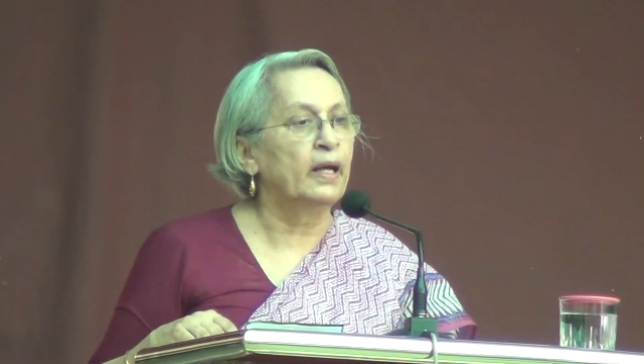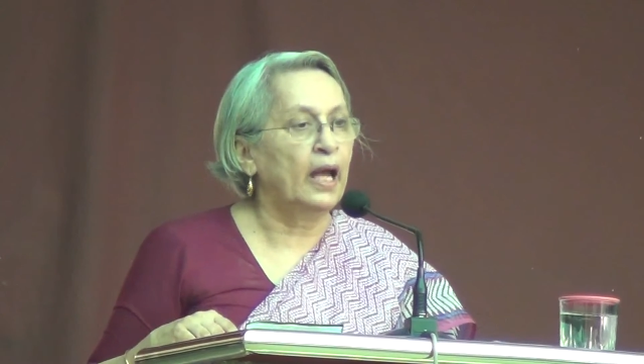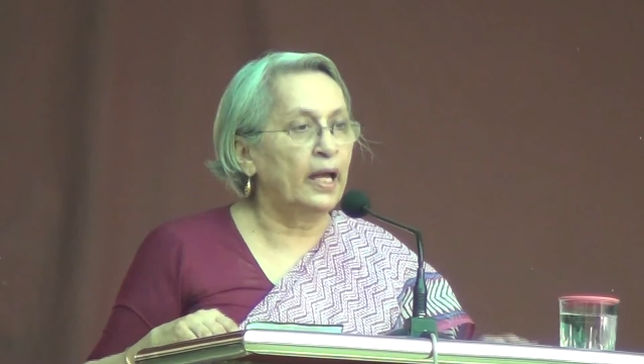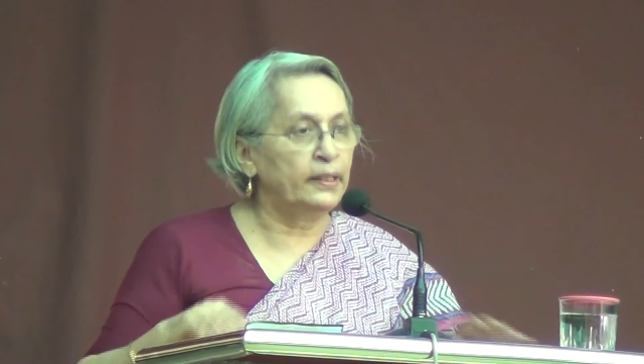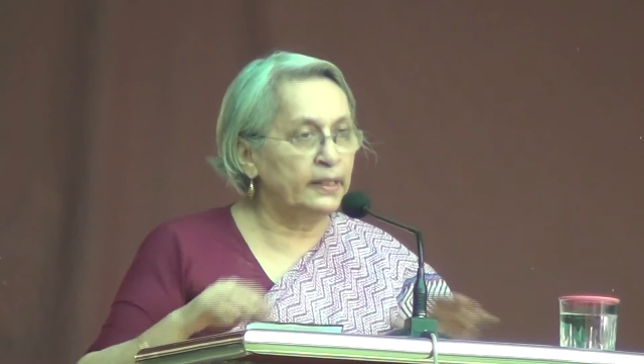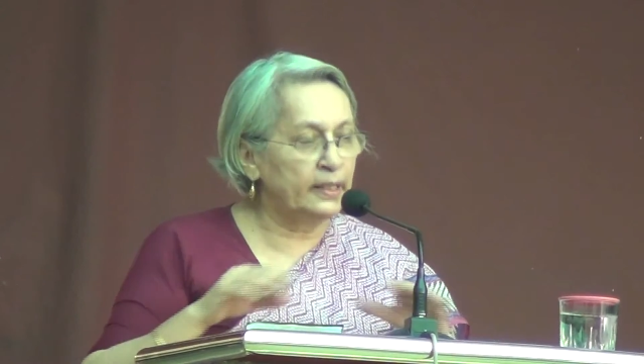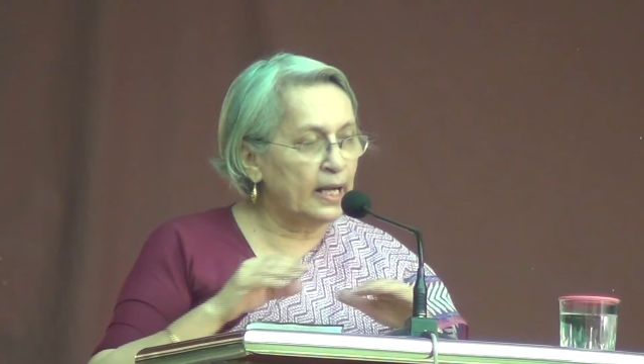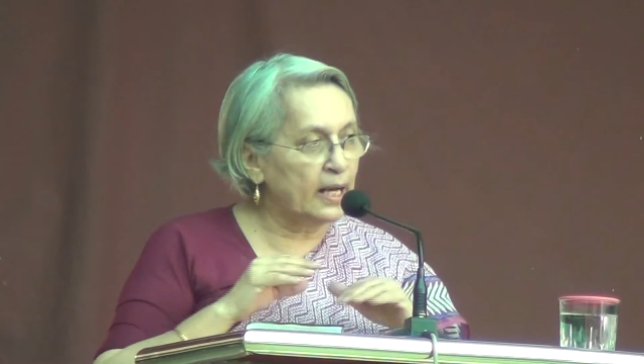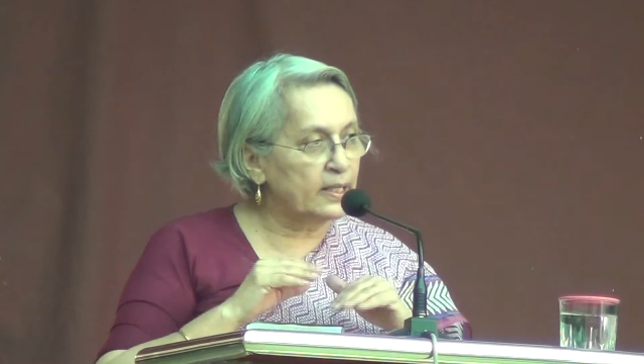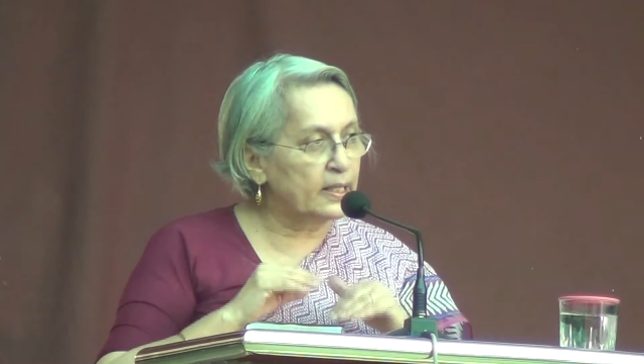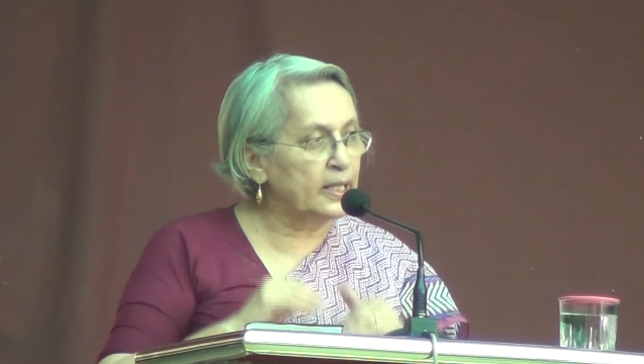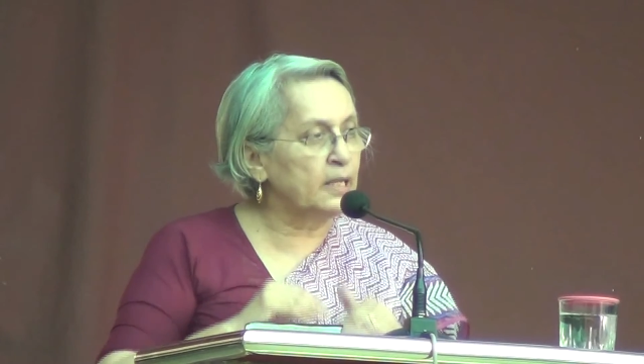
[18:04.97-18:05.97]
And in our
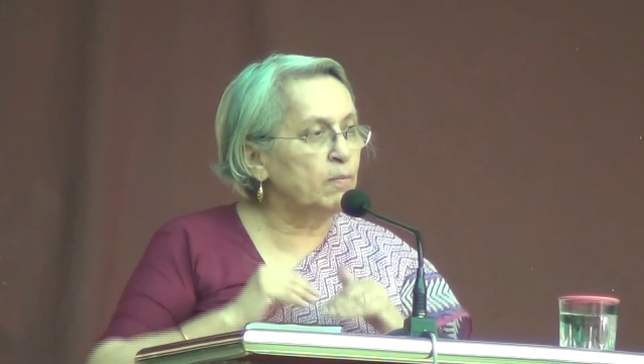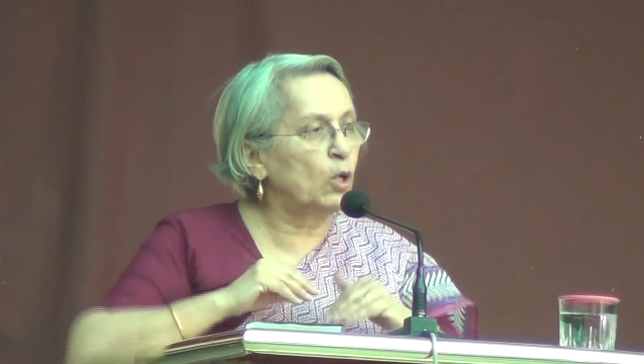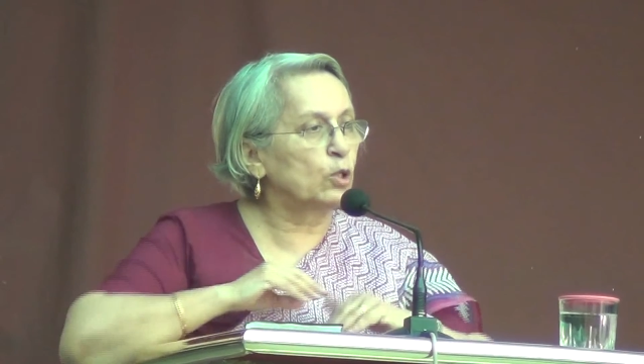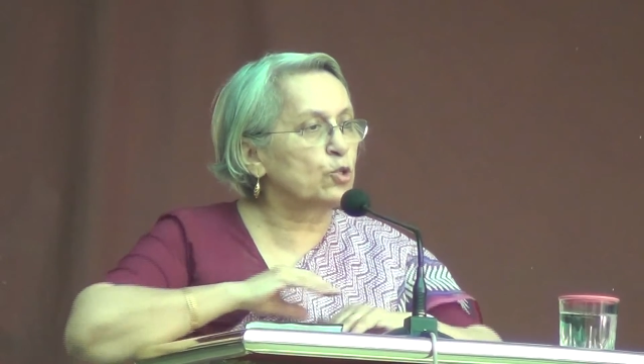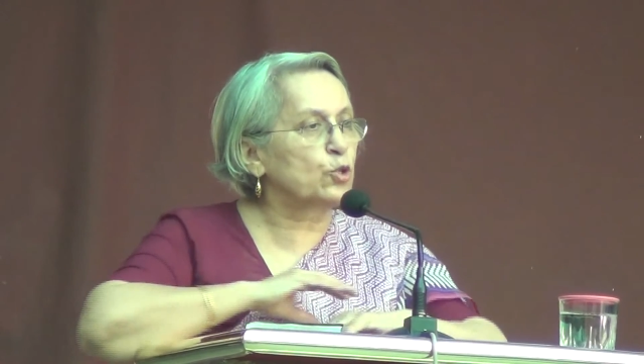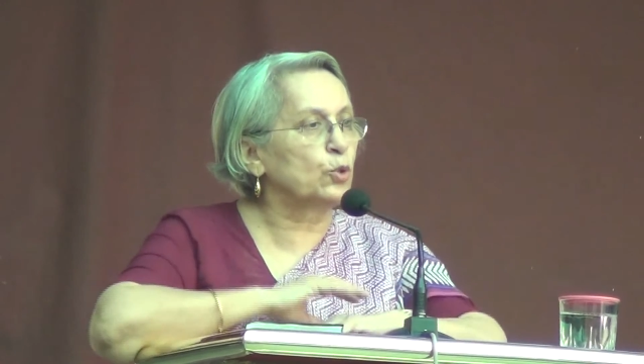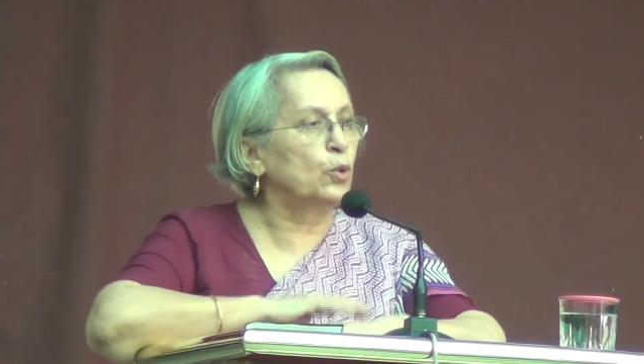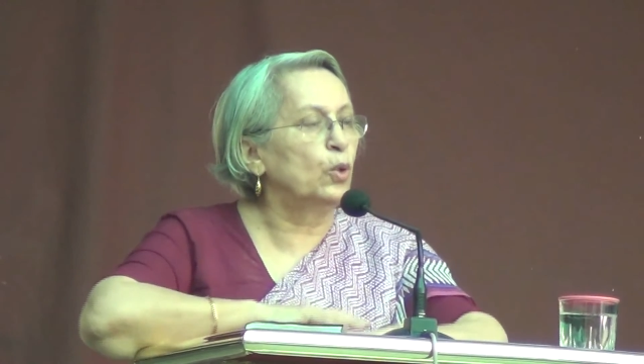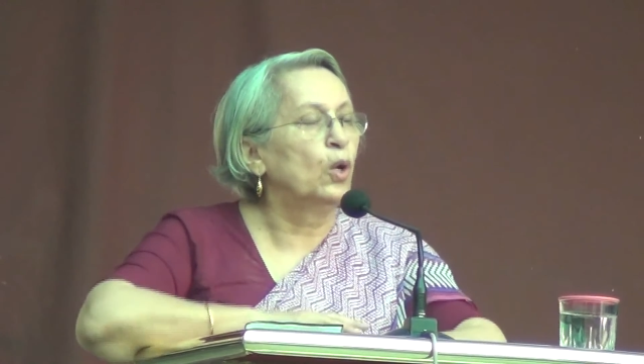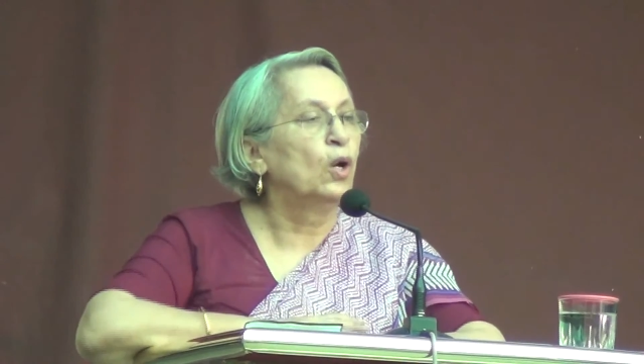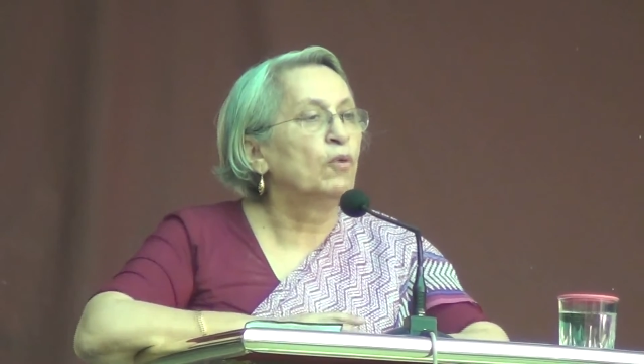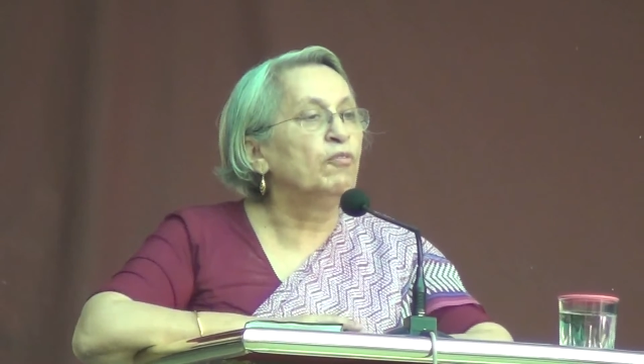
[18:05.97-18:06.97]
team also,
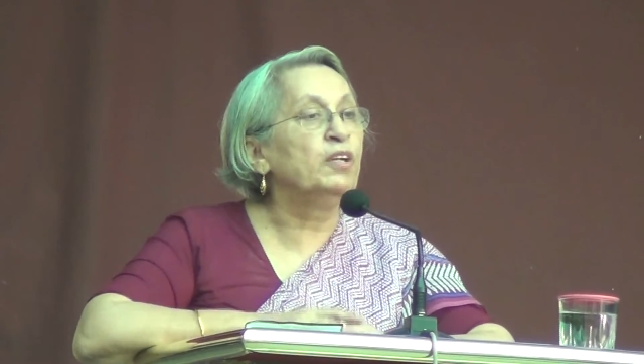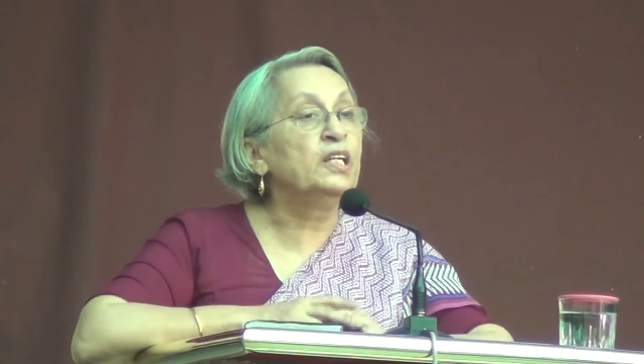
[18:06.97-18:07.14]
we